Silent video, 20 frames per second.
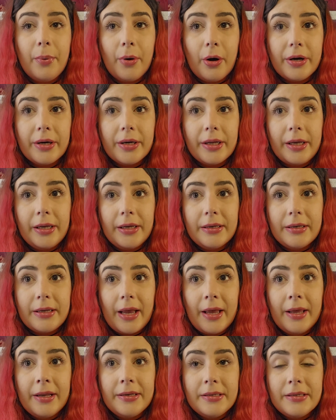party
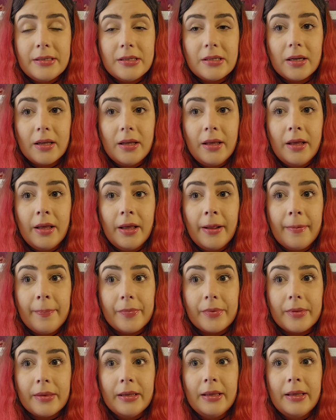that
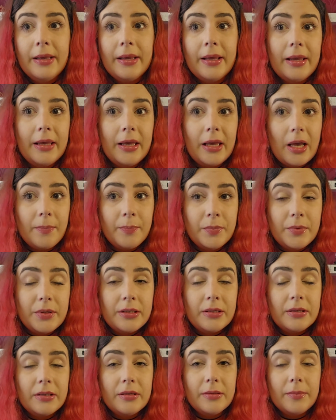
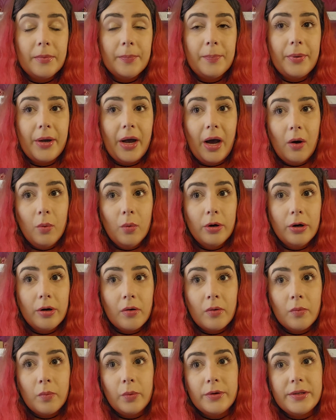kept
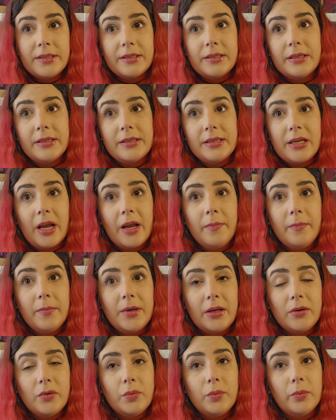power was the same
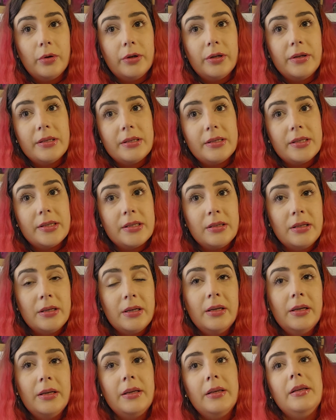that was
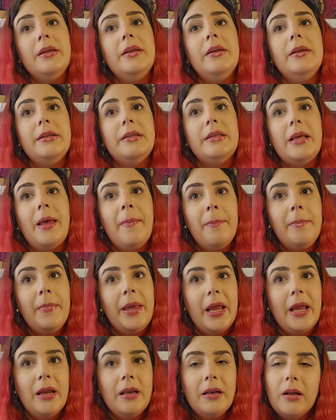the
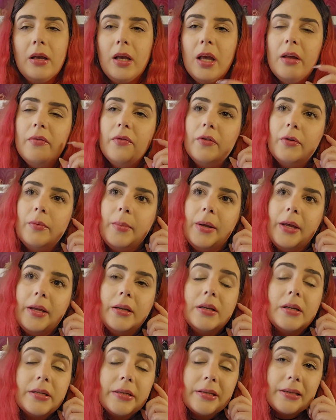main
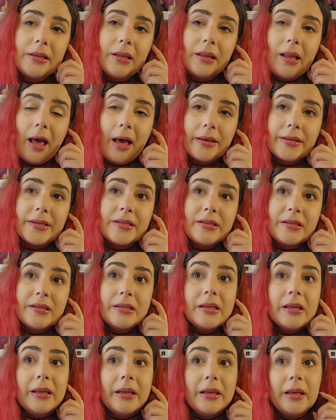government
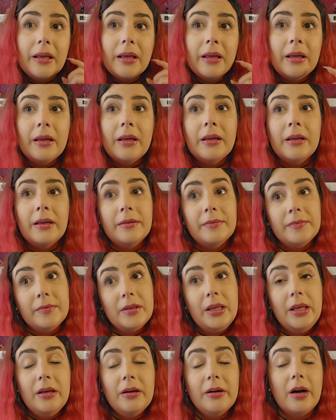last
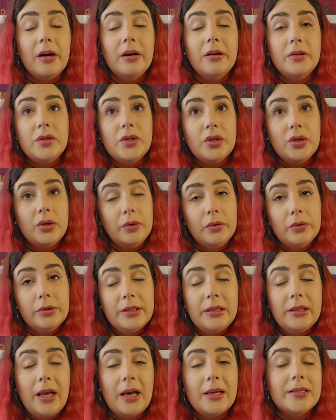year, so
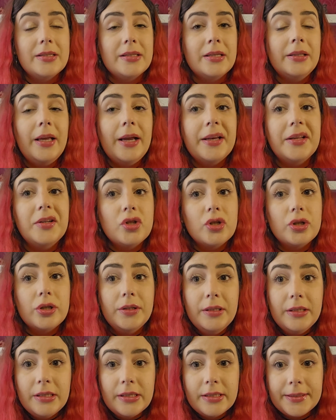the last
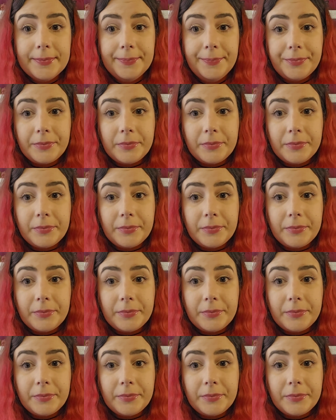elections.